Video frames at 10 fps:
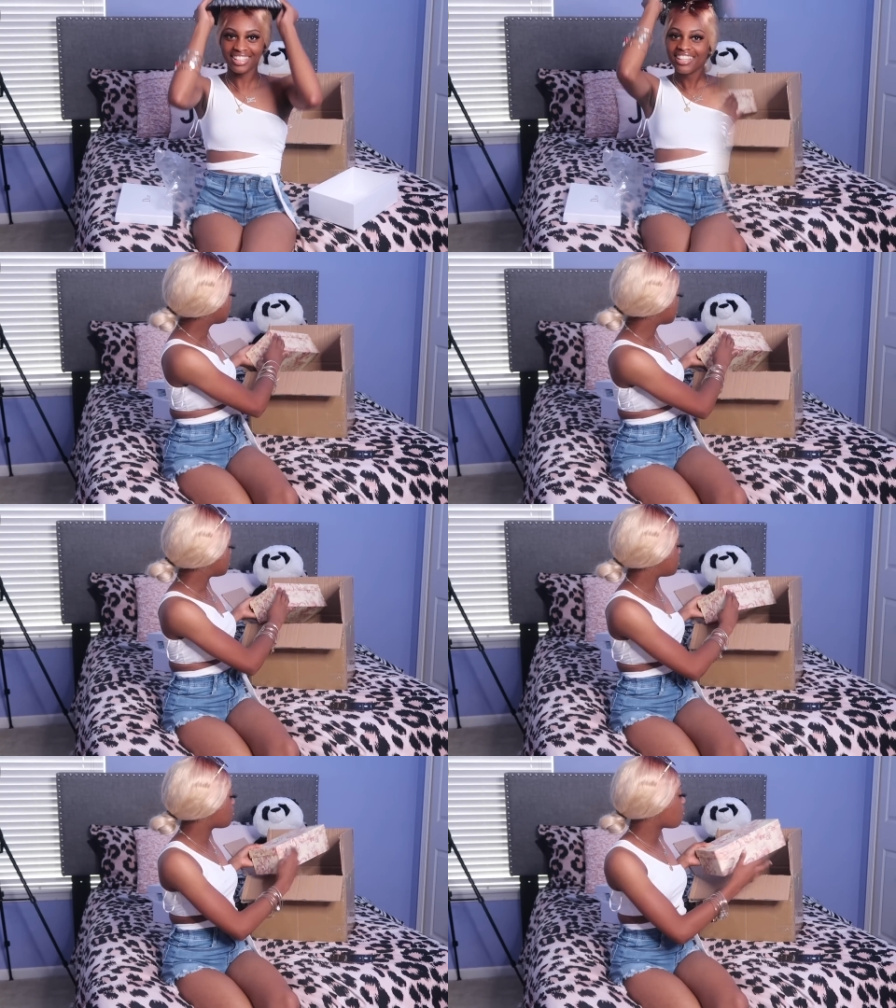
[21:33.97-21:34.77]
These
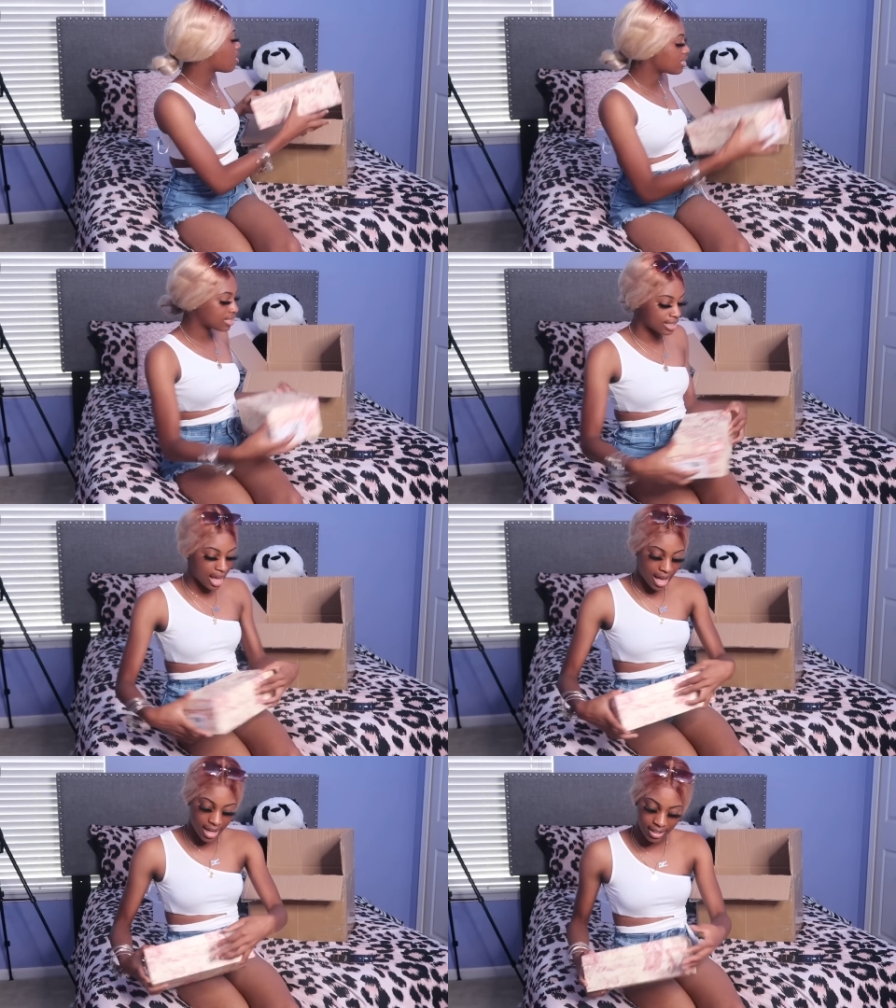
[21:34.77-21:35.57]
Dior
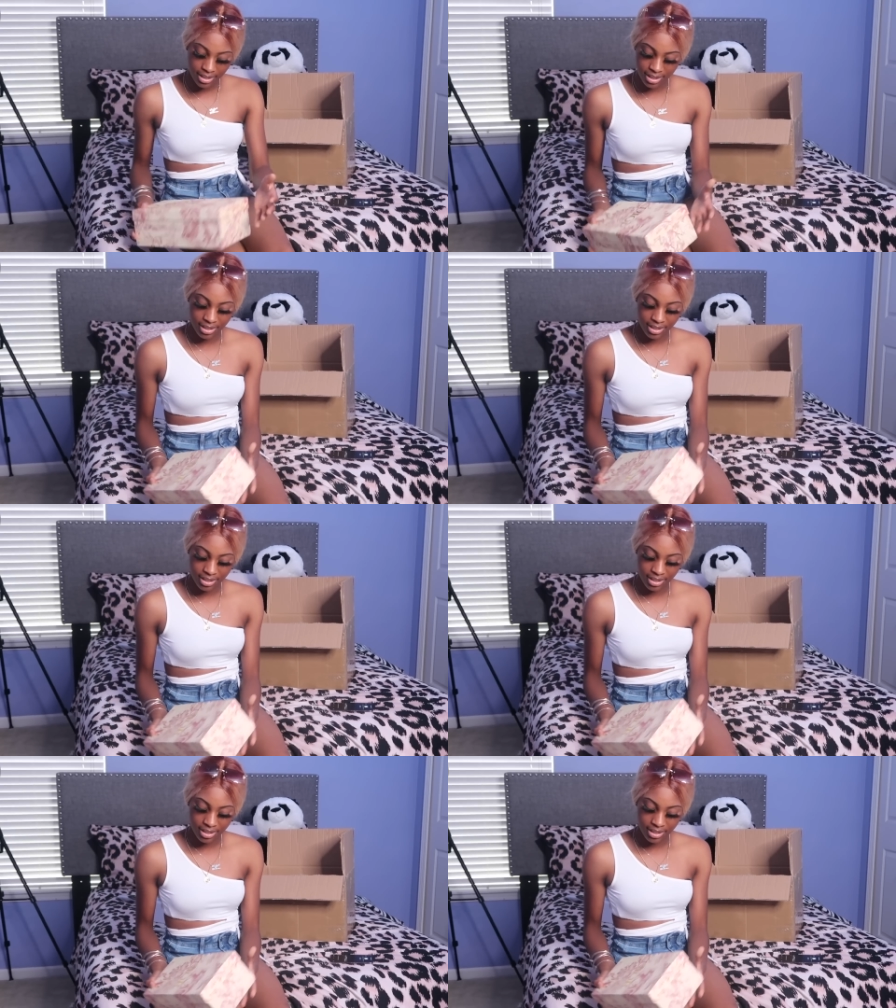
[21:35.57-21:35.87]
slides.